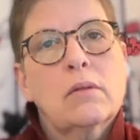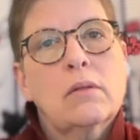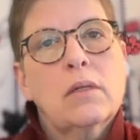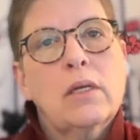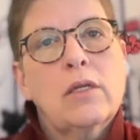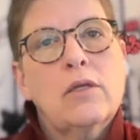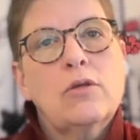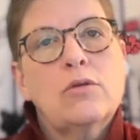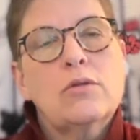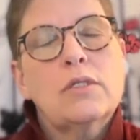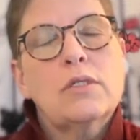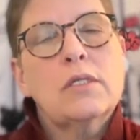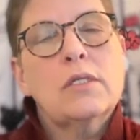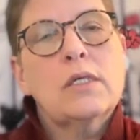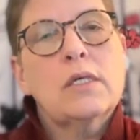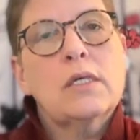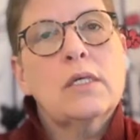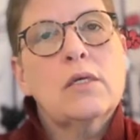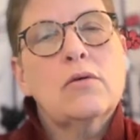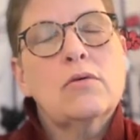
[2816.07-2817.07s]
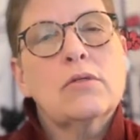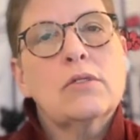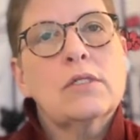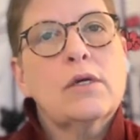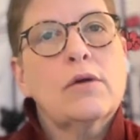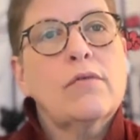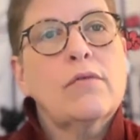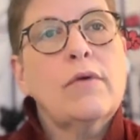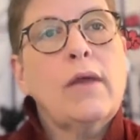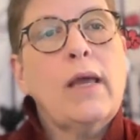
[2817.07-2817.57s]
And you see
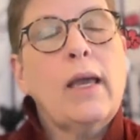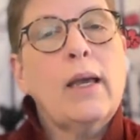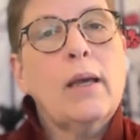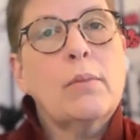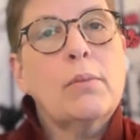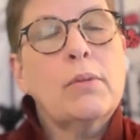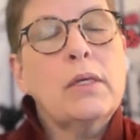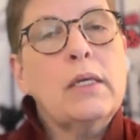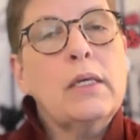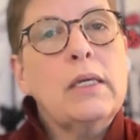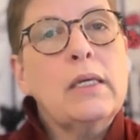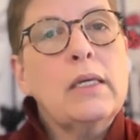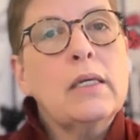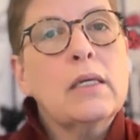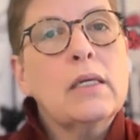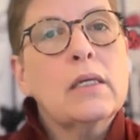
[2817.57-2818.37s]
yourself happy,